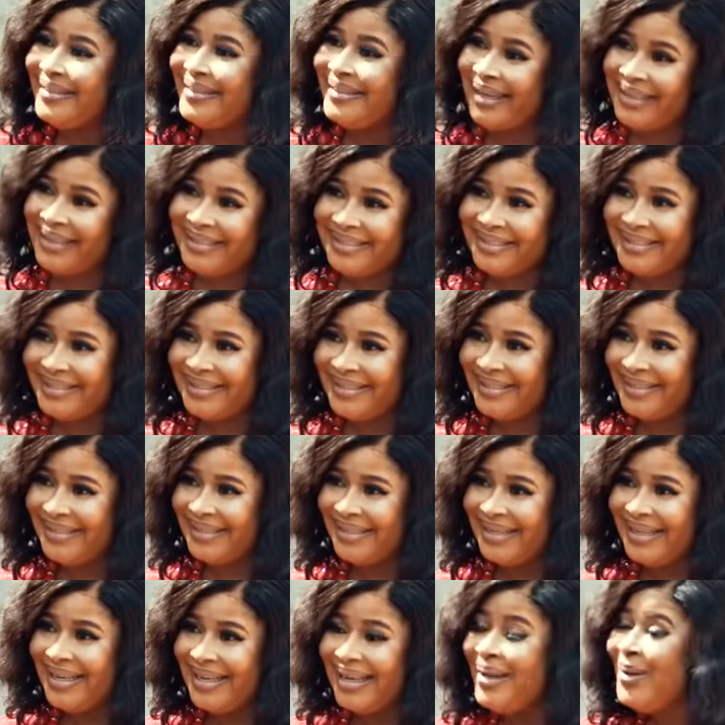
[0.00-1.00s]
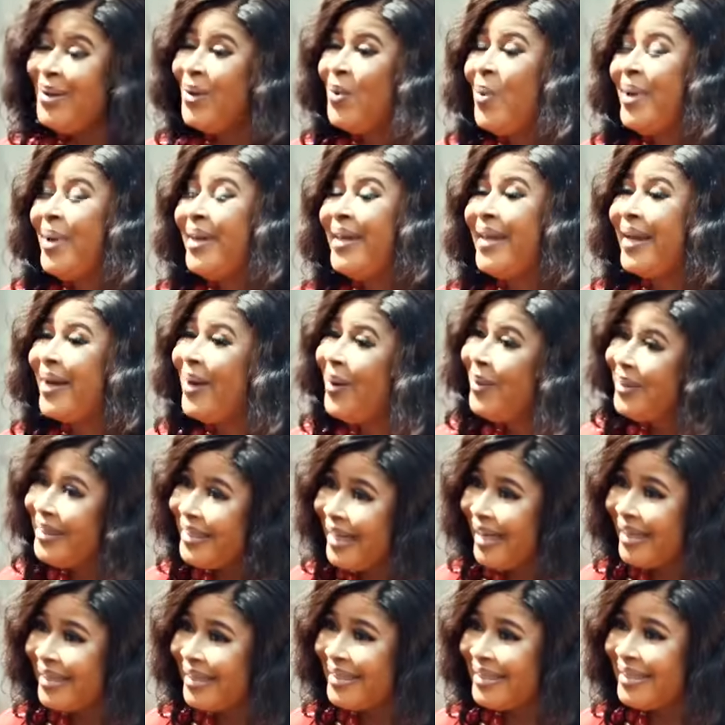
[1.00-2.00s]
Yes. You win the
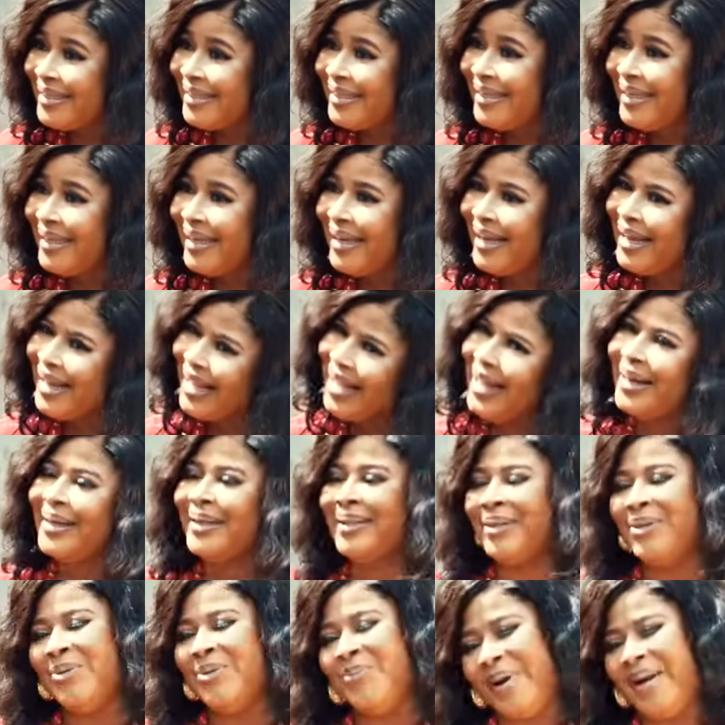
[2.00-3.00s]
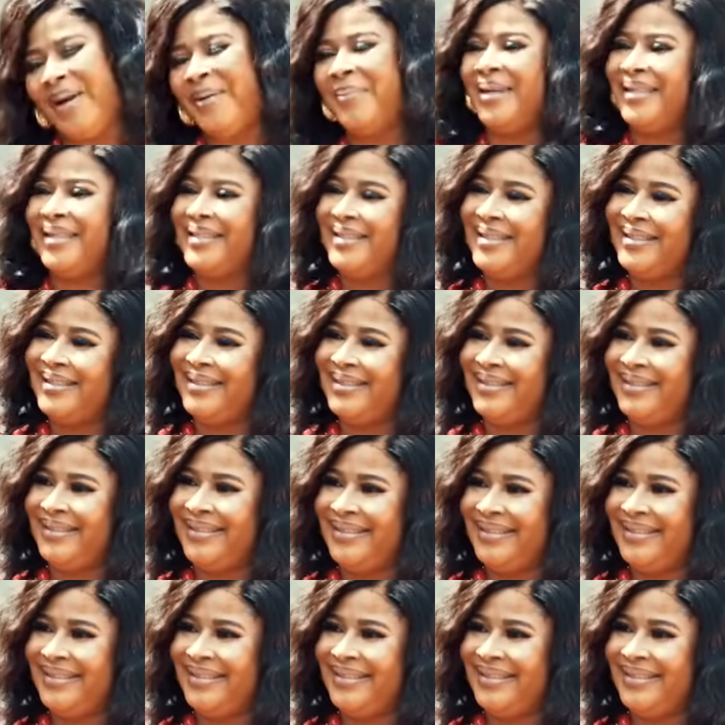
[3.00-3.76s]
contest and you marry my son.